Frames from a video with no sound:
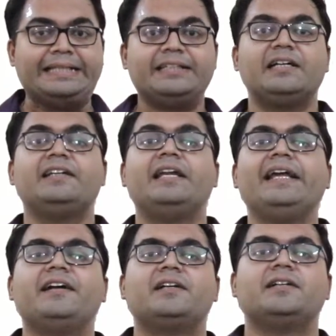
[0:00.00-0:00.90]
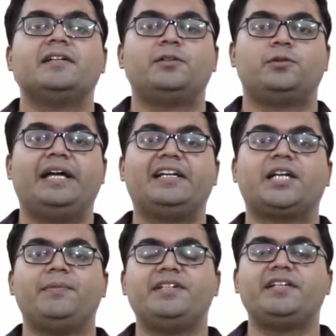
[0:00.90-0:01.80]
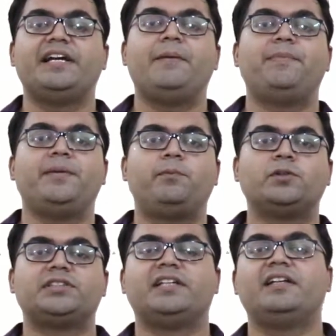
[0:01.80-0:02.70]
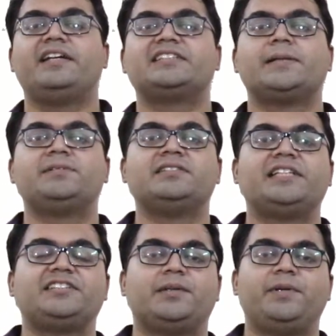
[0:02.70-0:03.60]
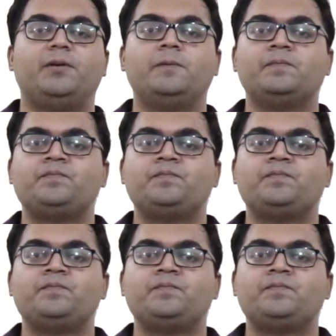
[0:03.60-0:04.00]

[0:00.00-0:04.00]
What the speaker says: The link to that commentary have been posted in the description section below.